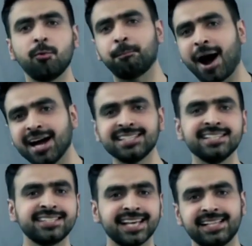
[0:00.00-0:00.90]
buys
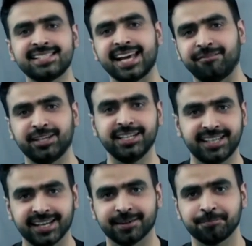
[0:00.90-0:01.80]
and sells every
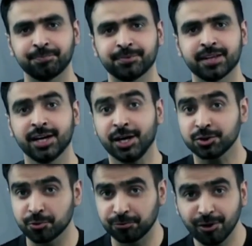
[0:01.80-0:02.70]
day.
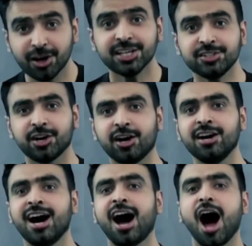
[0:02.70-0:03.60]
So furniture
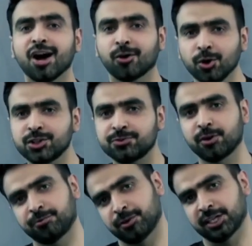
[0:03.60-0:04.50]
are goods for
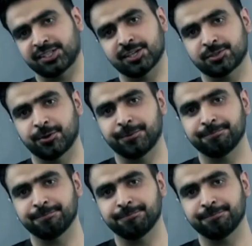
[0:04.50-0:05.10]
a furniture store.